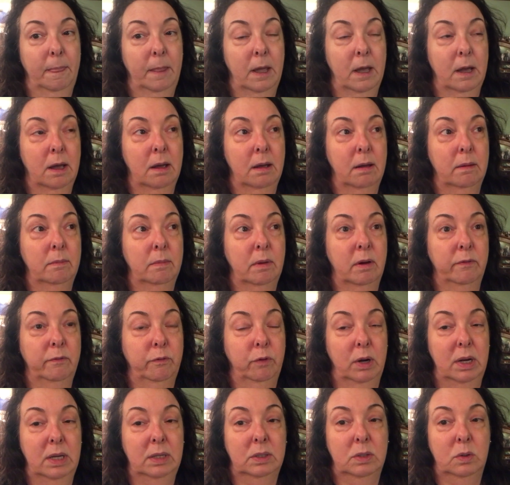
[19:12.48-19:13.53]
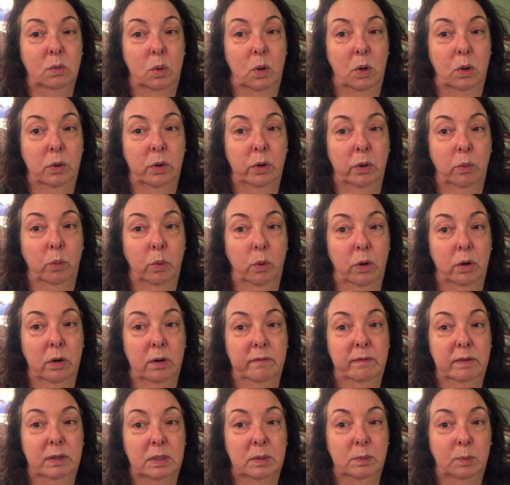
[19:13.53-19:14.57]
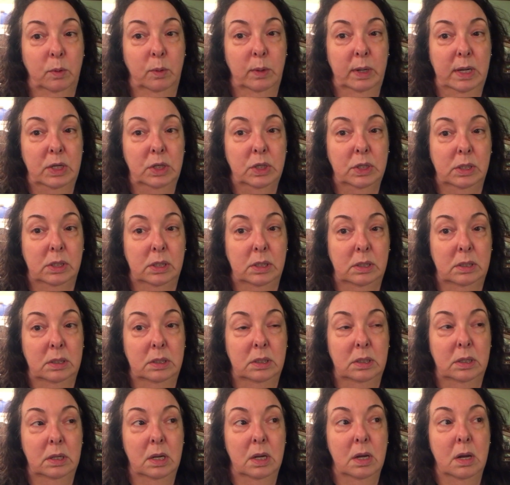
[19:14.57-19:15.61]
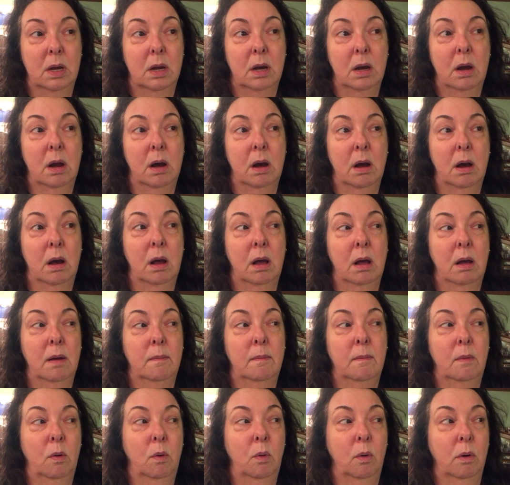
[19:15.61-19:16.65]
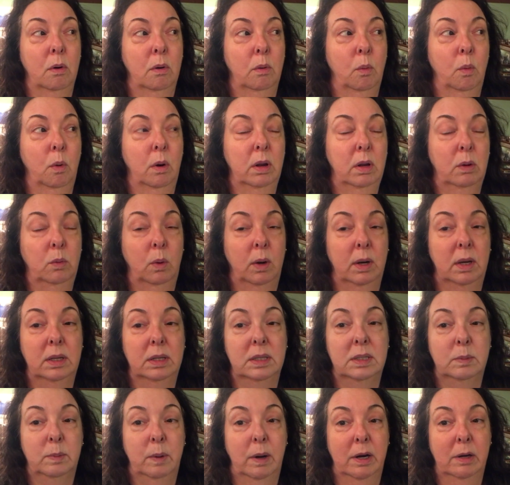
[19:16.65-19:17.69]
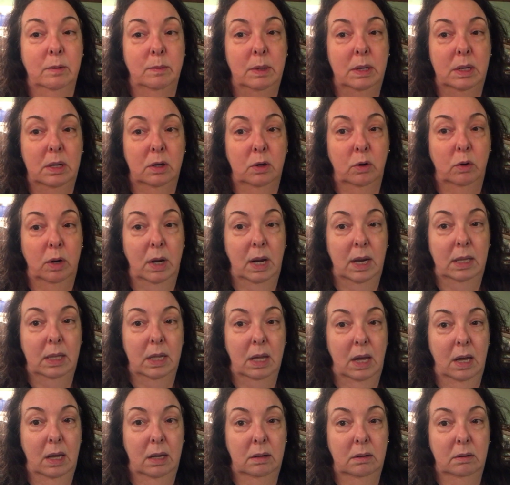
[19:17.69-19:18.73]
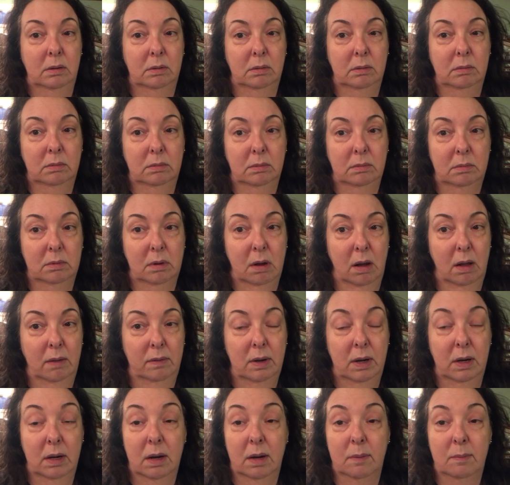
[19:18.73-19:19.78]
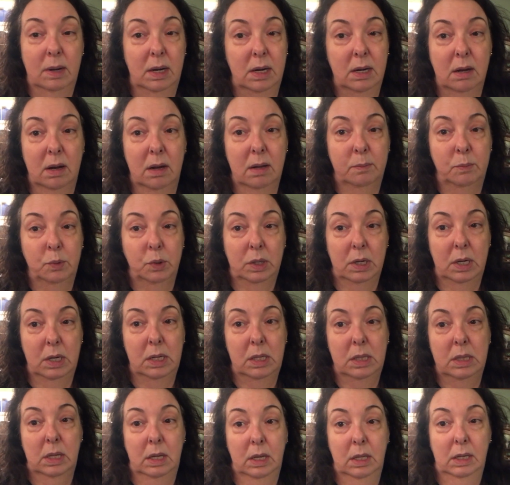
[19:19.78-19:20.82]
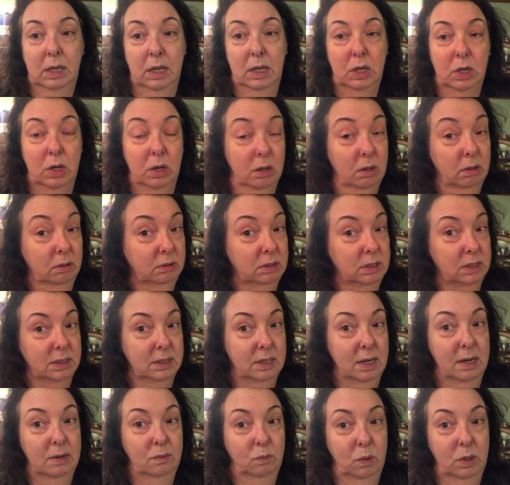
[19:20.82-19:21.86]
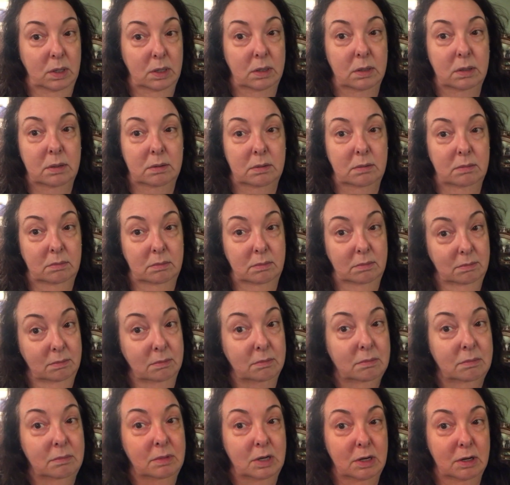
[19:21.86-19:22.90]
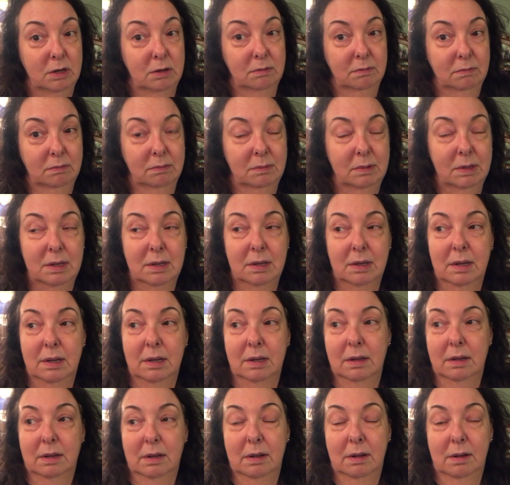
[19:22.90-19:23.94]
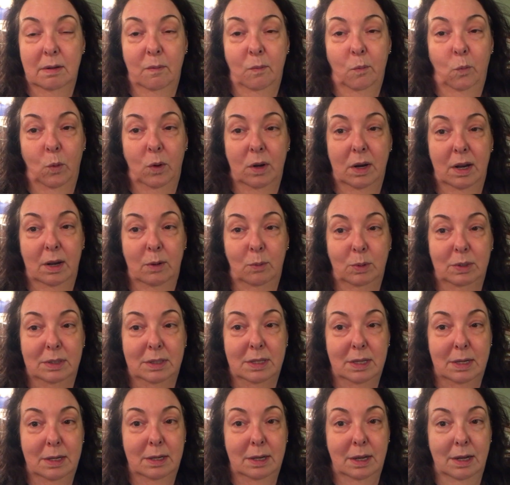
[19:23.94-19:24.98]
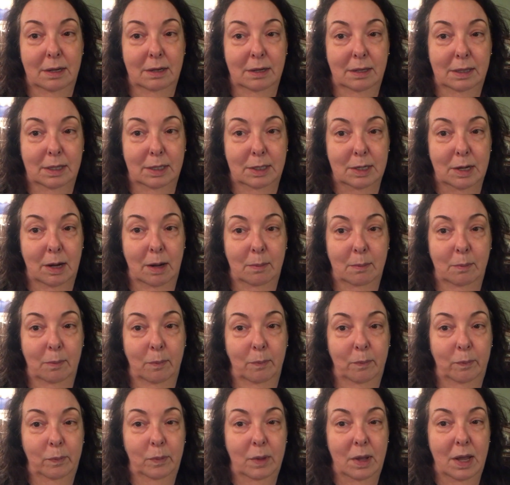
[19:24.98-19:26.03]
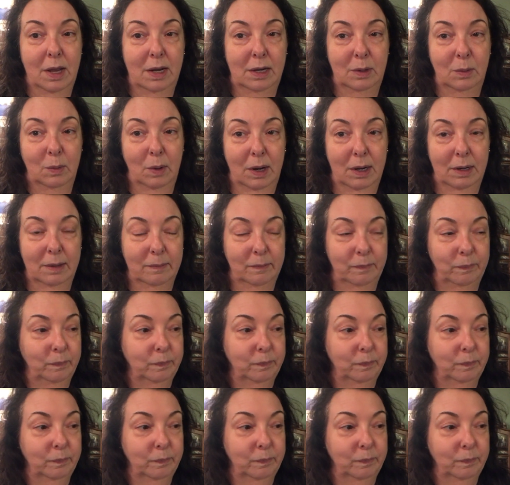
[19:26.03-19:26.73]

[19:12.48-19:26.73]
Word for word: um, a phrase, quote, or word of inspiration, um, or what inspired me to create that on there. I may not put anything and let y'all decide what, you know, what I was thinking at the time. Anyway,